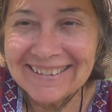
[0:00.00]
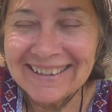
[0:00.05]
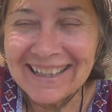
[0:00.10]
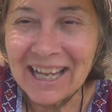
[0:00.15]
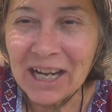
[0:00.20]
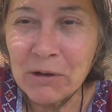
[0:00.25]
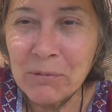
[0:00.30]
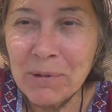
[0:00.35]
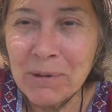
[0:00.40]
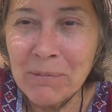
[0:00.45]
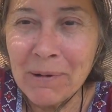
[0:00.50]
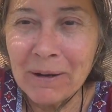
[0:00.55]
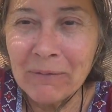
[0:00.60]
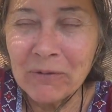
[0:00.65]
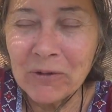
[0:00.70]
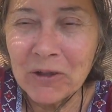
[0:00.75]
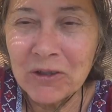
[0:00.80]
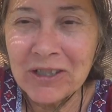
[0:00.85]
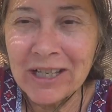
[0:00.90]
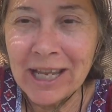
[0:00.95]
That could be my
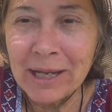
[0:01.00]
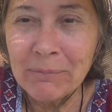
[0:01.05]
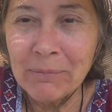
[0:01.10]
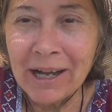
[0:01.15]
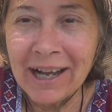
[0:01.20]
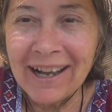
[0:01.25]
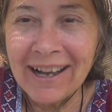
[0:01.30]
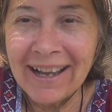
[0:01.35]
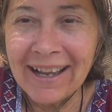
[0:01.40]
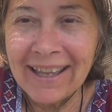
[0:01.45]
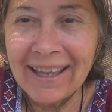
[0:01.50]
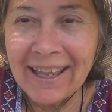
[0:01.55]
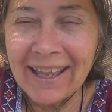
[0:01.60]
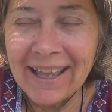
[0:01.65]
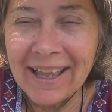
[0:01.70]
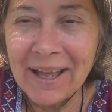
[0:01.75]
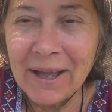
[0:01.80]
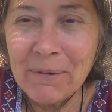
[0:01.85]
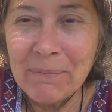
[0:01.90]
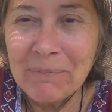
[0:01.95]
first name, I
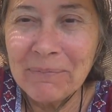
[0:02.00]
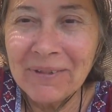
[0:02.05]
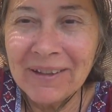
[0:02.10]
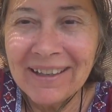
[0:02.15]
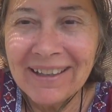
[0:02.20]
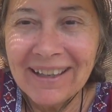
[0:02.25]
Am,